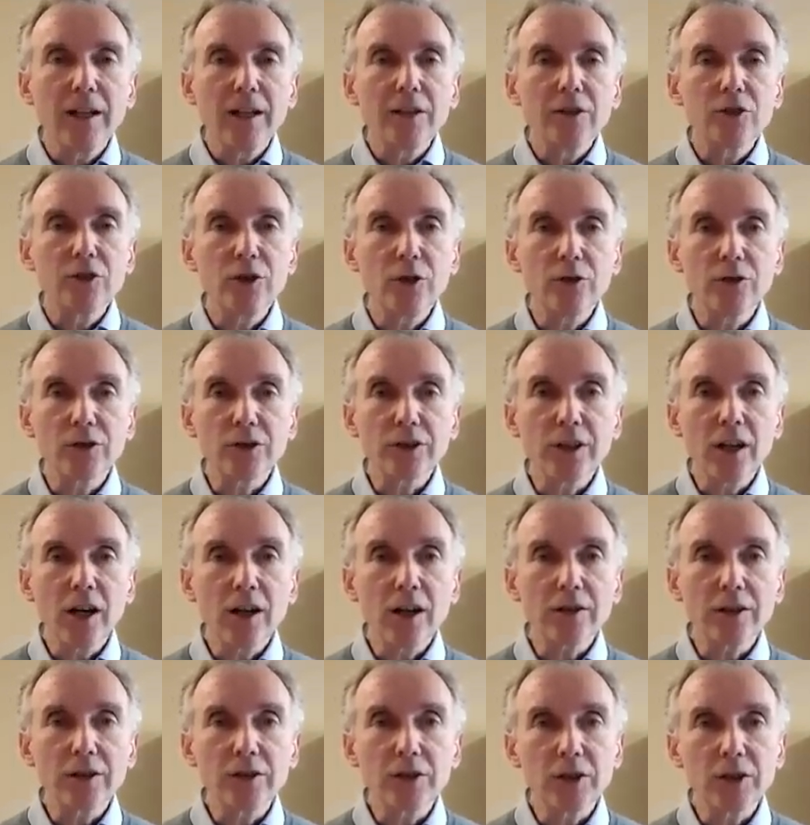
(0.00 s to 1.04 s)
Students
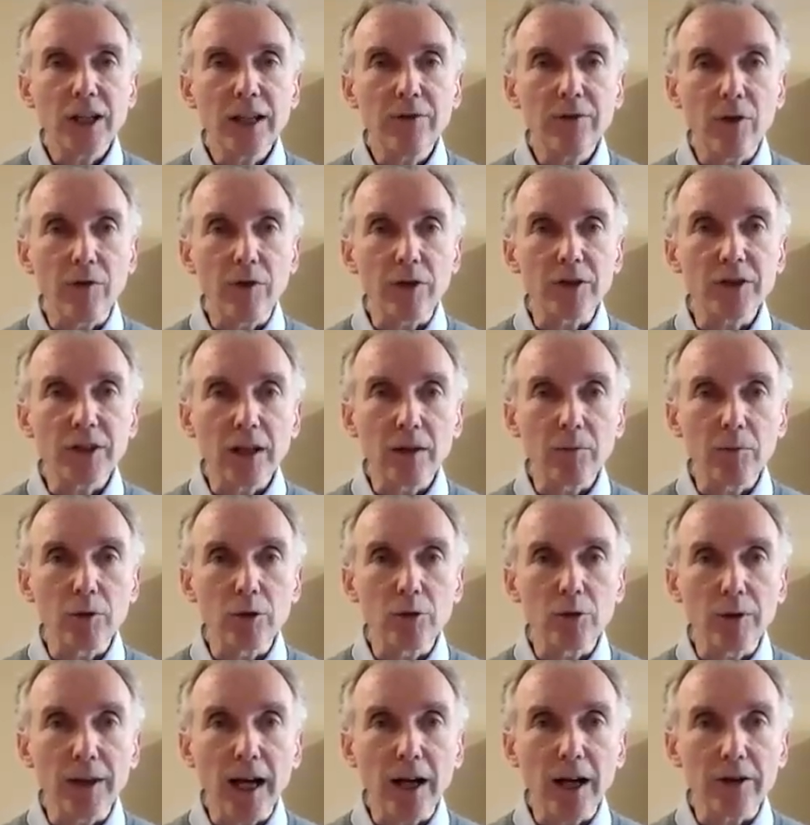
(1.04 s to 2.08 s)
can't conceive of a syllable
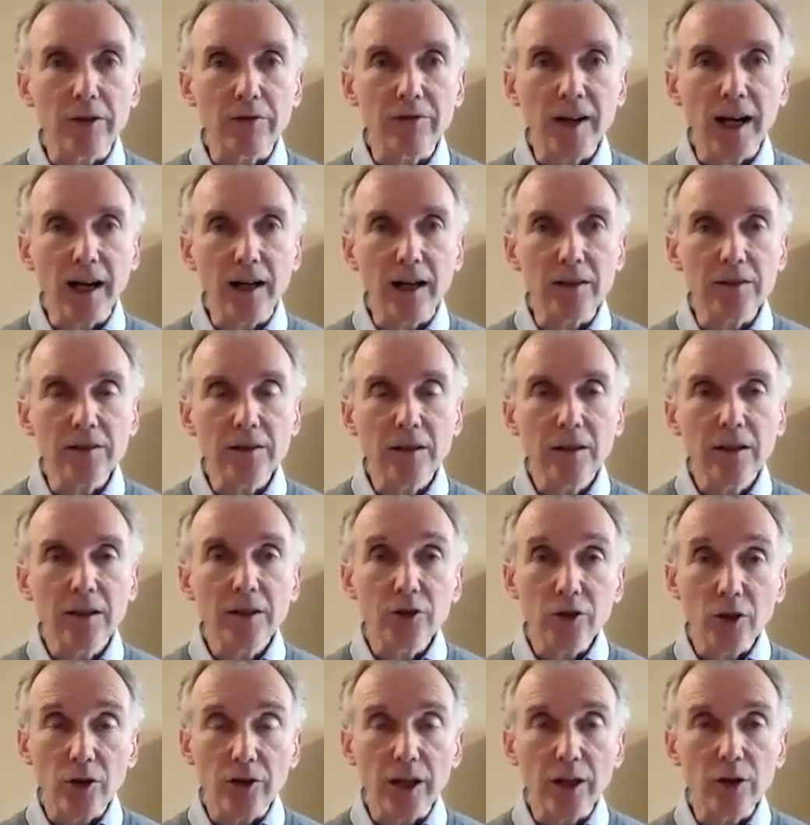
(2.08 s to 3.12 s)
without a vowel,
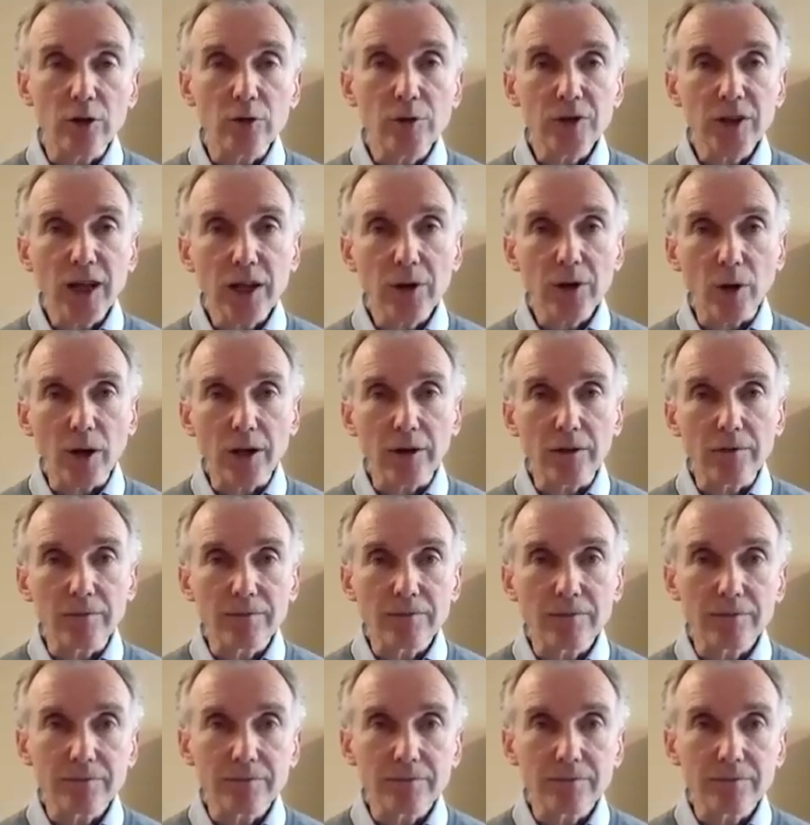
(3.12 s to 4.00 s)
so they always add one.